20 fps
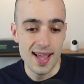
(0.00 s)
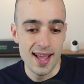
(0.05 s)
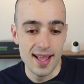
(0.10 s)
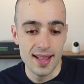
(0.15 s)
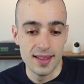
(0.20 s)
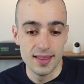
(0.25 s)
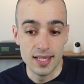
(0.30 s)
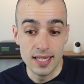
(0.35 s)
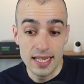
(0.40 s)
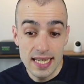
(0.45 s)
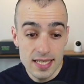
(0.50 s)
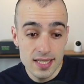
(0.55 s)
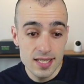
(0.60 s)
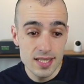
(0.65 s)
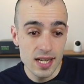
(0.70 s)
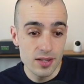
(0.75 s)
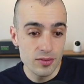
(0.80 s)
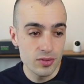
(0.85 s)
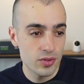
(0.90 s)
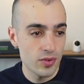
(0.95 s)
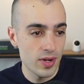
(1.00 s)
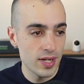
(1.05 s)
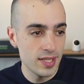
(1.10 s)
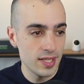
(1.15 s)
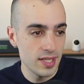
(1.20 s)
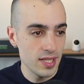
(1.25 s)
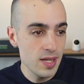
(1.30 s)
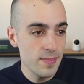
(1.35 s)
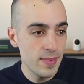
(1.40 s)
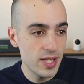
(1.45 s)
And let's now try
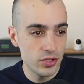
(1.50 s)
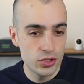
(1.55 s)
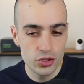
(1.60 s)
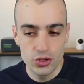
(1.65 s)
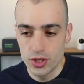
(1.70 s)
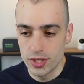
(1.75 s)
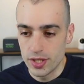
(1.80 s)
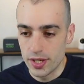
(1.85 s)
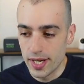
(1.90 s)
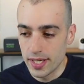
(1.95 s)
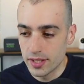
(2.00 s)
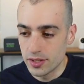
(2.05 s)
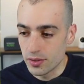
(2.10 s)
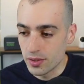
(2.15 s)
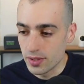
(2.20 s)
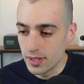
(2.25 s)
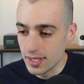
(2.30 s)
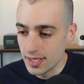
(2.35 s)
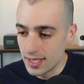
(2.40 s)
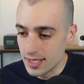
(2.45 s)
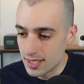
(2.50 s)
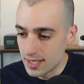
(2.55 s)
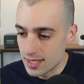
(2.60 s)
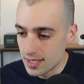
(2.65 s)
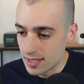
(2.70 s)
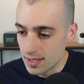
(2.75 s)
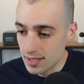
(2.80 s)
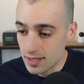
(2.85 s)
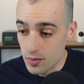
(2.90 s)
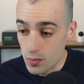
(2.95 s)
the image generator.
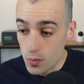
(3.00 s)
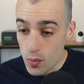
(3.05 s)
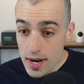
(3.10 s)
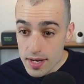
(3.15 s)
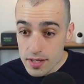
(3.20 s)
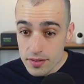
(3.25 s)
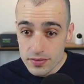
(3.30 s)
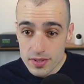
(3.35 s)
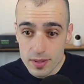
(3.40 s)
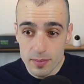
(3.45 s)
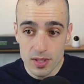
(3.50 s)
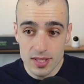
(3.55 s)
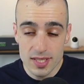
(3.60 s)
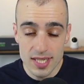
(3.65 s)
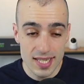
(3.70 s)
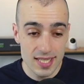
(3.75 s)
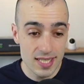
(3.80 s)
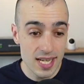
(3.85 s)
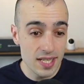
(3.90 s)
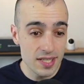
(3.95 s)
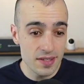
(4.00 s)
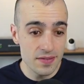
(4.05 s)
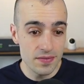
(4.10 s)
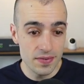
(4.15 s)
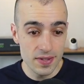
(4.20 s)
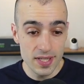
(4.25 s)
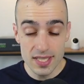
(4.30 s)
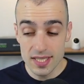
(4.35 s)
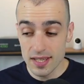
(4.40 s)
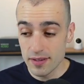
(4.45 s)
It's one of the most exciting
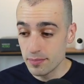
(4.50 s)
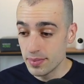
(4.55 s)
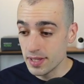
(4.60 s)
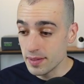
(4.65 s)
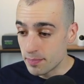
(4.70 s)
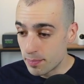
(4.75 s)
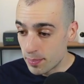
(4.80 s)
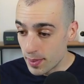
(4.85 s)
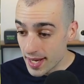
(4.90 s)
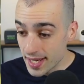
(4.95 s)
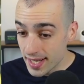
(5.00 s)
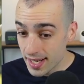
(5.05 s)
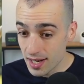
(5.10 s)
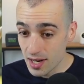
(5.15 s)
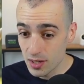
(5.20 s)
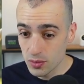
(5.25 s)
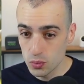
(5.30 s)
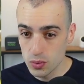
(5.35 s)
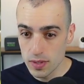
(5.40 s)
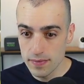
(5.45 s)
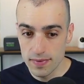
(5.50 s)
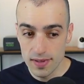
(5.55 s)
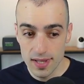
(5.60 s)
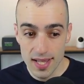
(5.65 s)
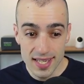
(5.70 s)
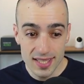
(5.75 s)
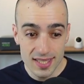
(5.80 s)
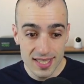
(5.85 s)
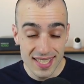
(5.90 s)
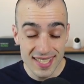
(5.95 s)
things I've been playing around with
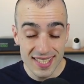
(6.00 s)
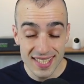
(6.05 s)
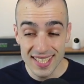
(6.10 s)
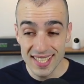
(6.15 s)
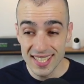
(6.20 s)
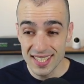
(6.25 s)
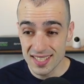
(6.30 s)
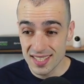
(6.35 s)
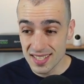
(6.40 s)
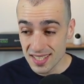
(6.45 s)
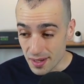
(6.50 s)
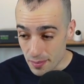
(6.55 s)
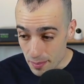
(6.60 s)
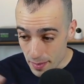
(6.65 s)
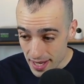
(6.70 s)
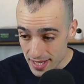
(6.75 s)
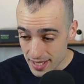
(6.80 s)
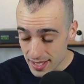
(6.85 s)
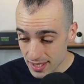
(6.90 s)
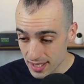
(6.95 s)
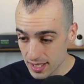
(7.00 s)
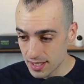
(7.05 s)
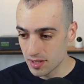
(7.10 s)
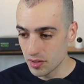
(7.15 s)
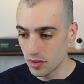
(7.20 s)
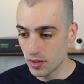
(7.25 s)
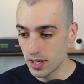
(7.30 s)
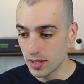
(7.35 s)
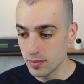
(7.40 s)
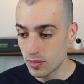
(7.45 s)
lately, and it's amazing, it's
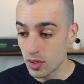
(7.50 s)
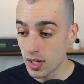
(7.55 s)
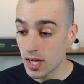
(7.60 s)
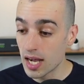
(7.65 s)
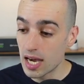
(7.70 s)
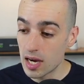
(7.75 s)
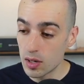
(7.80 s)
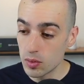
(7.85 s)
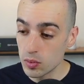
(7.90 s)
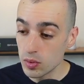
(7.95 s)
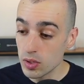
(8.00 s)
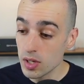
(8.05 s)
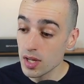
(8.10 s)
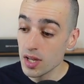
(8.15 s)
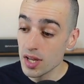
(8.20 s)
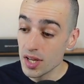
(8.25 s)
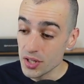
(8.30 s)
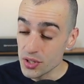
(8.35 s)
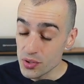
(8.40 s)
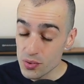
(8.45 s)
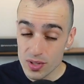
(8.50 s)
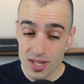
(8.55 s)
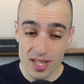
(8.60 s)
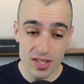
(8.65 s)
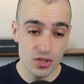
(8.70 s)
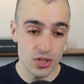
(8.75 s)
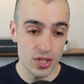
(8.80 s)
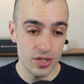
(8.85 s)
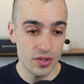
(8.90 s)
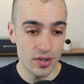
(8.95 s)
incredible how you
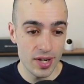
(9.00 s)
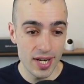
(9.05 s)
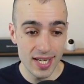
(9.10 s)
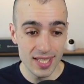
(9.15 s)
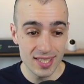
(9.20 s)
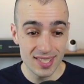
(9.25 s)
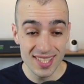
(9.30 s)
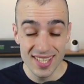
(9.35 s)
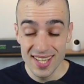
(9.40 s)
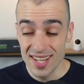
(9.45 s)
can generate